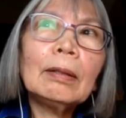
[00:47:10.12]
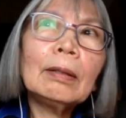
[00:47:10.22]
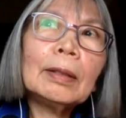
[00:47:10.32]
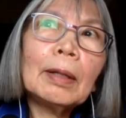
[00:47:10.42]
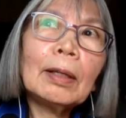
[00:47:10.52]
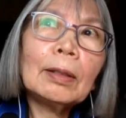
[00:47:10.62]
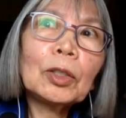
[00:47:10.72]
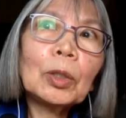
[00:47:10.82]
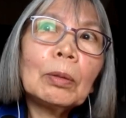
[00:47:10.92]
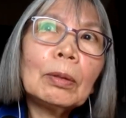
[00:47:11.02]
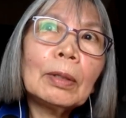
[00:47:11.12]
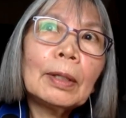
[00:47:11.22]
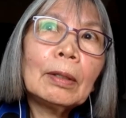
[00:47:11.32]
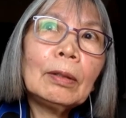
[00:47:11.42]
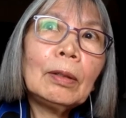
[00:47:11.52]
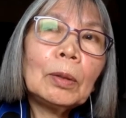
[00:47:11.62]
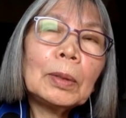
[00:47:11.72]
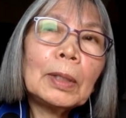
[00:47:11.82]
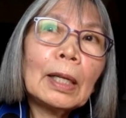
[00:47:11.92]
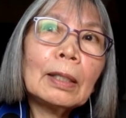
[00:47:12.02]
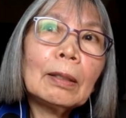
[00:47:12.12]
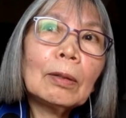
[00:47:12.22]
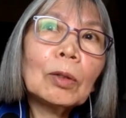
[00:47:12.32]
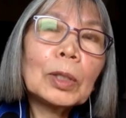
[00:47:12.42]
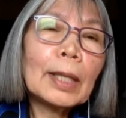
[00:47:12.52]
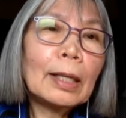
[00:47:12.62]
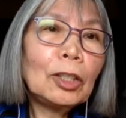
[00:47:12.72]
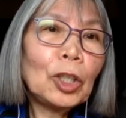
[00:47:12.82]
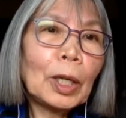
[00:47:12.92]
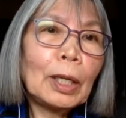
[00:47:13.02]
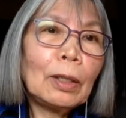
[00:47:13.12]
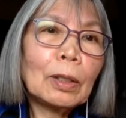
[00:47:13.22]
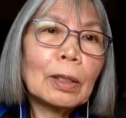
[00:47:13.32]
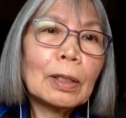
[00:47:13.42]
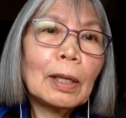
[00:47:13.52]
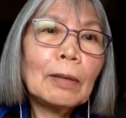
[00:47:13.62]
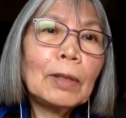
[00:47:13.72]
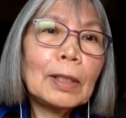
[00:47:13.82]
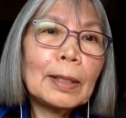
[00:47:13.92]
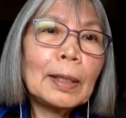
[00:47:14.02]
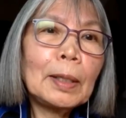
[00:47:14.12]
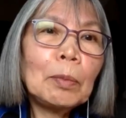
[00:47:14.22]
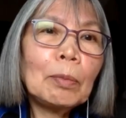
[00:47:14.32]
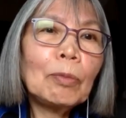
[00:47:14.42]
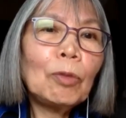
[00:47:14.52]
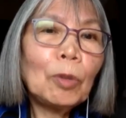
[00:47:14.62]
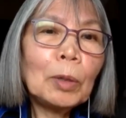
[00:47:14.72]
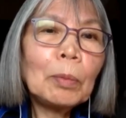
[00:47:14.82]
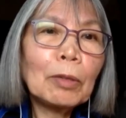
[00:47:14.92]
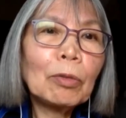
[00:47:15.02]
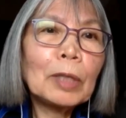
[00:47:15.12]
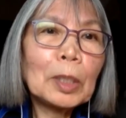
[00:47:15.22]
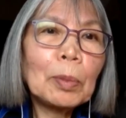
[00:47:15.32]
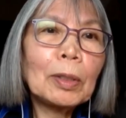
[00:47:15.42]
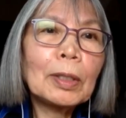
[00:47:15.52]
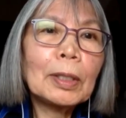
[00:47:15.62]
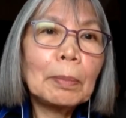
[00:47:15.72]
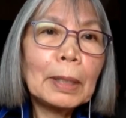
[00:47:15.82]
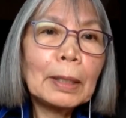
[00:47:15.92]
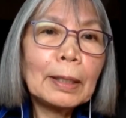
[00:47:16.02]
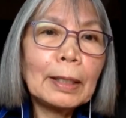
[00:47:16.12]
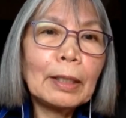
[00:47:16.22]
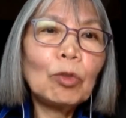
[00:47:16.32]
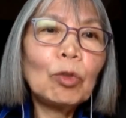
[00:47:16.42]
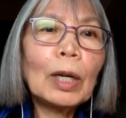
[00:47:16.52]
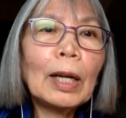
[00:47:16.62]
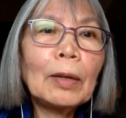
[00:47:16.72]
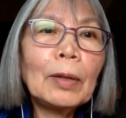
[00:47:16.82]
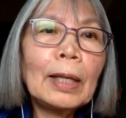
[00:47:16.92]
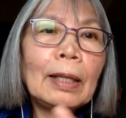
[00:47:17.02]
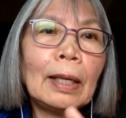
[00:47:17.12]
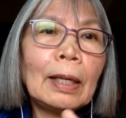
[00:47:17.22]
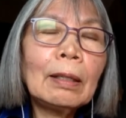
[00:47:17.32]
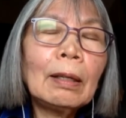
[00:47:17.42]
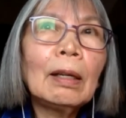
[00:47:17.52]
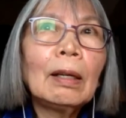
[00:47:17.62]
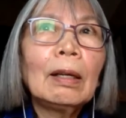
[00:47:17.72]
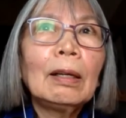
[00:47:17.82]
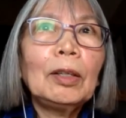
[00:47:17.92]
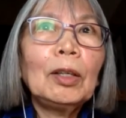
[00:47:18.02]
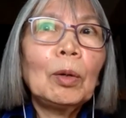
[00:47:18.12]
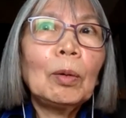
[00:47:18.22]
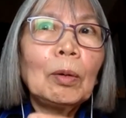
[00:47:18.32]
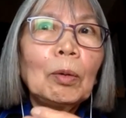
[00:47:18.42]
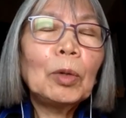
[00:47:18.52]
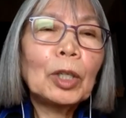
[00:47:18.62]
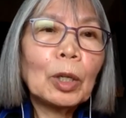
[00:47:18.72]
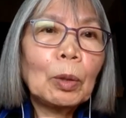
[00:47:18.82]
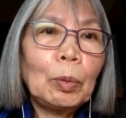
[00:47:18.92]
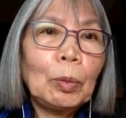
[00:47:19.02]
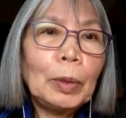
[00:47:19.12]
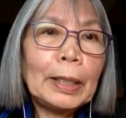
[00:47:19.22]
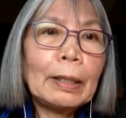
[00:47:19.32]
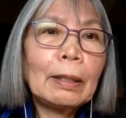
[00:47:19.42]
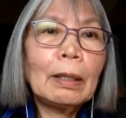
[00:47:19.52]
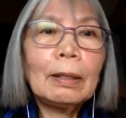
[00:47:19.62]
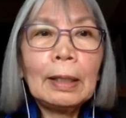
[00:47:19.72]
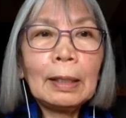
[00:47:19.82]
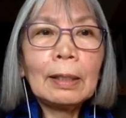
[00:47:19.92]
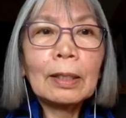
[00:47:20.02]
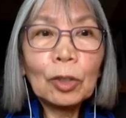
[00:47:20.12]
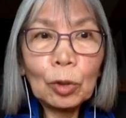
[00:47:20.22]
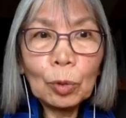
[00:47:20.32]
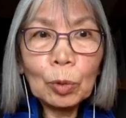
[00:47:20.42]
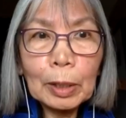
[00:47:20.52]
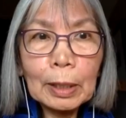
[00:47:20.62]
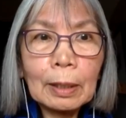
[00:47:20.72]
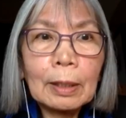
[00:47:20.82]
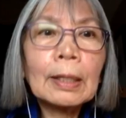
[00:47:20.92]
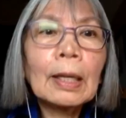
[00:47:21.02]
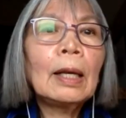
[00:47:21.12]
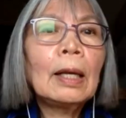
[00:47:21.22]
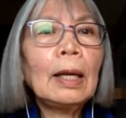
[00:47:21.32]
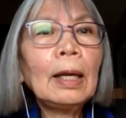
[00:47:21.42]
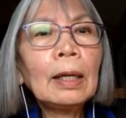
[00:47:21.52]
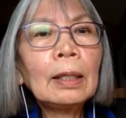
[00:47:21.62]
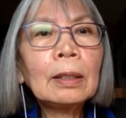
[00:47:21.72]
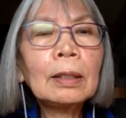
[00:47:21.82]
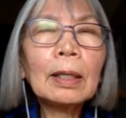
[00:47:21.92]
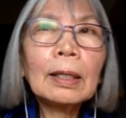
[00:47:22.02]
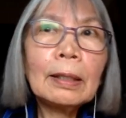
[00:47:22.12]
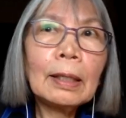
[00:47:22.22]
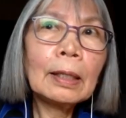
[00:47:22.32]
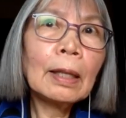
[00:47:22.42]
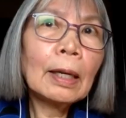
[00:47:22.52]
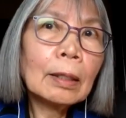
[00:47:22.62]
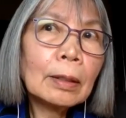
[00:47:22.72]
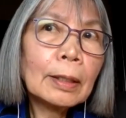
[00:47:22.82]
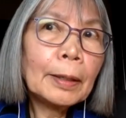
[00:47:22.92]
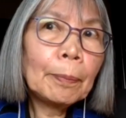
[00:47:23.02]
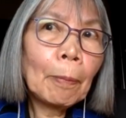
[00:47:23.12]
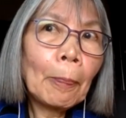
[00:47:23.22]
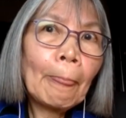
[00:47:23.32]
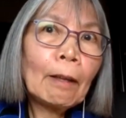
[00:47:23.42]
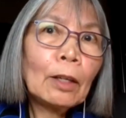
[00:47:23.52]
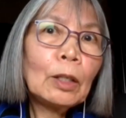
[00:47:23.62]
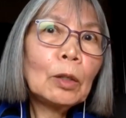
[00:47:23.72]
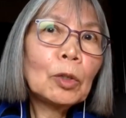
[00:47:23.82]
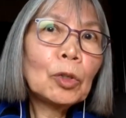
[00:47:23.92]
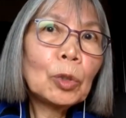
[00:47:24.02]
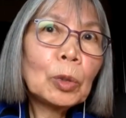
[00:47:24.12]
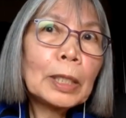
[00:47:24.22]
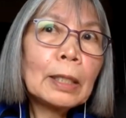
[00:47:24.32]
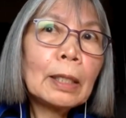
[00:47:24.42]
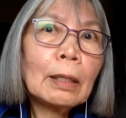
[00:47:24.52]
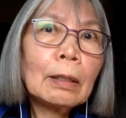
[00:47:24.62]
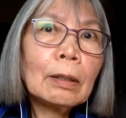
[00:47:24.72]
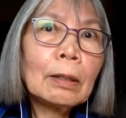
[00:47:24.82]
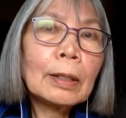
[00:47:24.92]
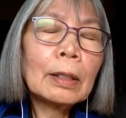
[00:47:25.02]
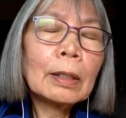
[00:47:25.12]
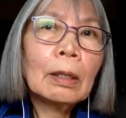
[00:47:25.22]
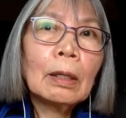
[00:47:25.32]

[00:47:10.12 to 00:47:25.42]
uh, also note that, of course, educators have the same form of responsibility for how they then, you know, work with these stories. And I think that, um, you know, storytellers,